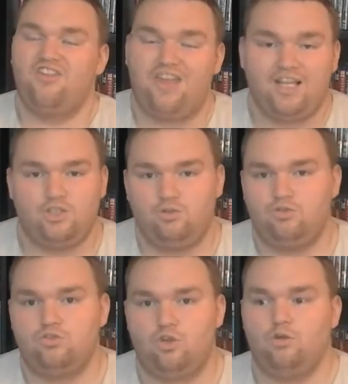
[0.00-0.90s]
Thank
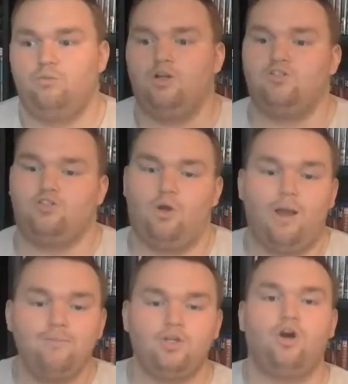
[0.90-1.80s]
you so much. So
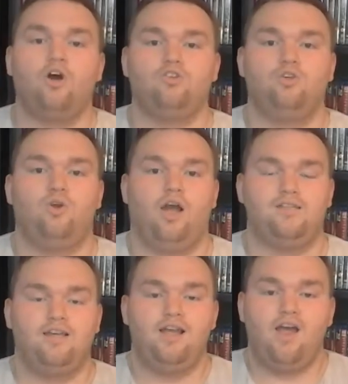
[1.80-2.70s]
I'm going to ask you
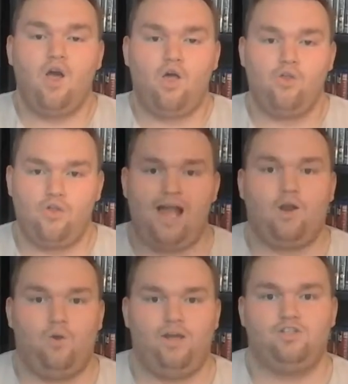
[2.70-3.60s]
guys
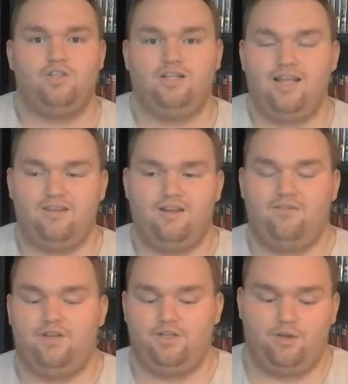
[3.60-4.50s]
that question at the end of
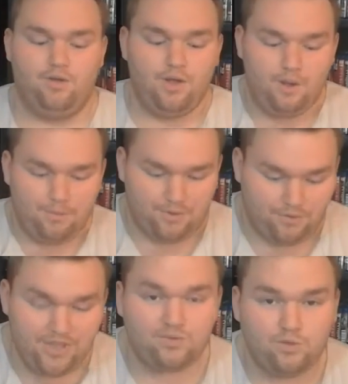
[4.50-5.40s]
that video. But
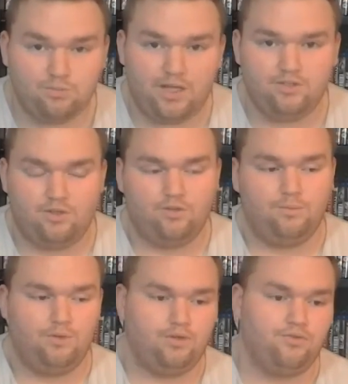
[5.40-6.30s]
this was my
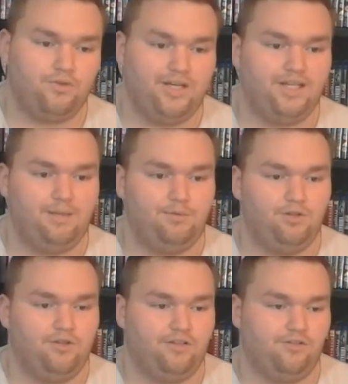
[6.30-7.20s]
Jungle Book 3D
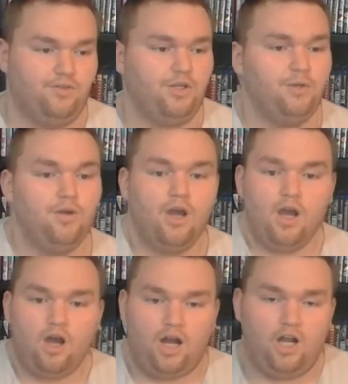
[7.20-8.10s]
Blu-ray review.
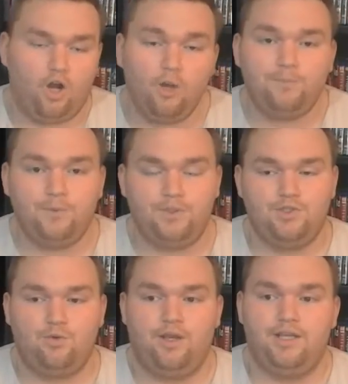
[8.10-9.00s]
I hope you
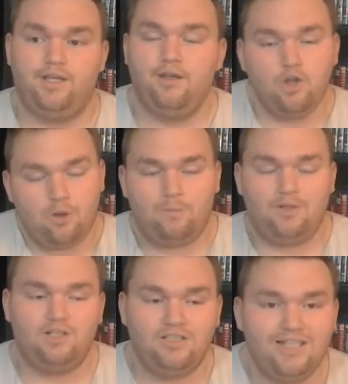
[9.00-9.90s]
enjoyed it.
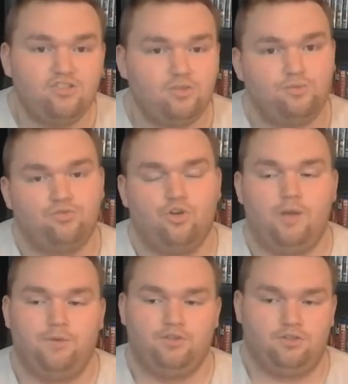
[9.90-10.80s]
Please
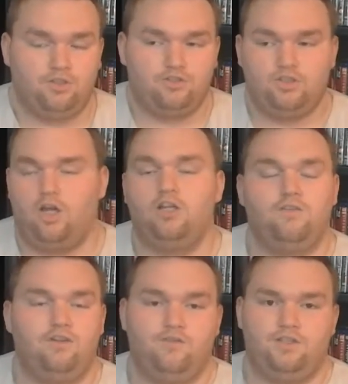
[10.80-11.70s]
subscribe because I've got a ton
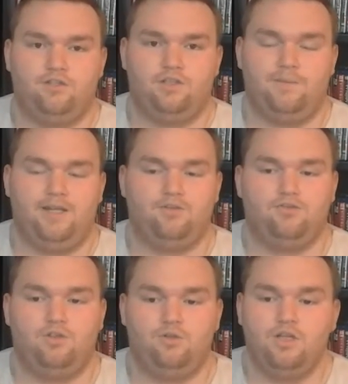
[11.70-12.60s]
of other videos coming out
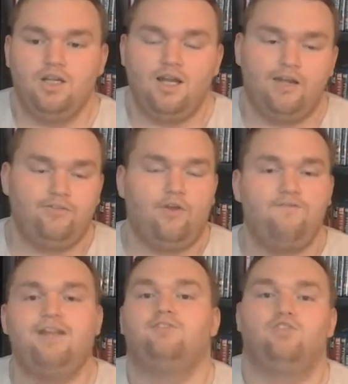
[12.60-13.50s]
soon. And
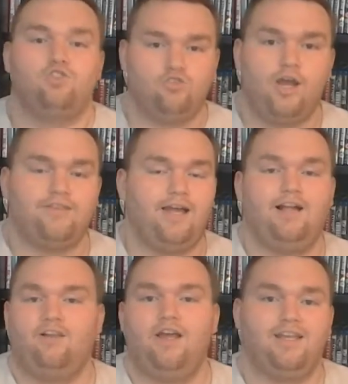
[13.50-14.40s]
don't forget to strike
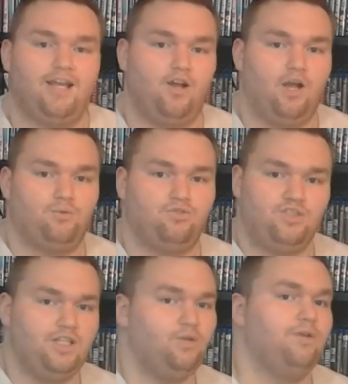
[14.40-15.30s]
that like, and I will
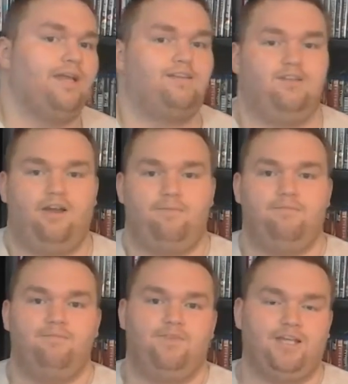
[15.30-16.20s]
see you next
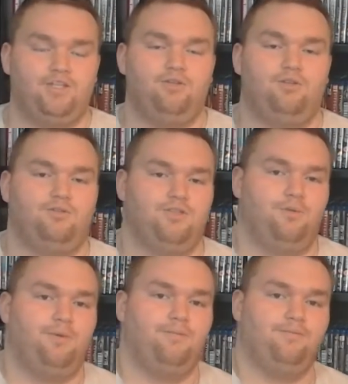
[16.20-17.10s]
time. Thank you, YouTube.